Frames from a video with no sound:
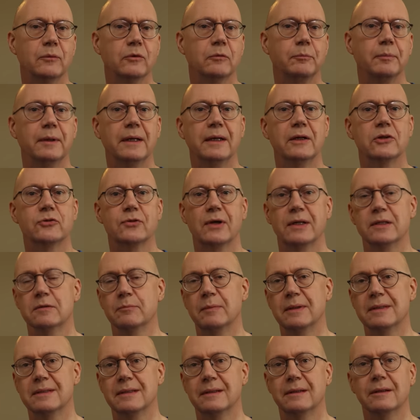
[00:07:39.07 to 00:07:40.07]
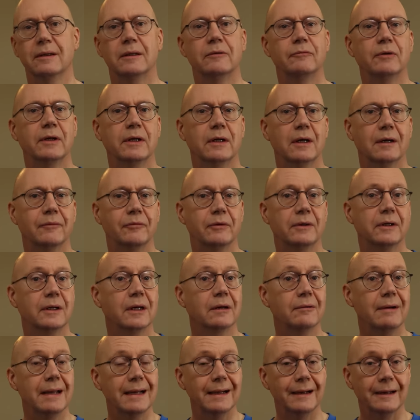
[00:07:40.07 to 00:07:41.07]
was being transmitted and recovered
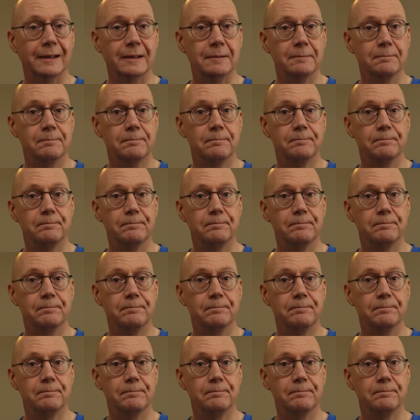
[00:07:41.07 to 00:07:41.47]
correctly.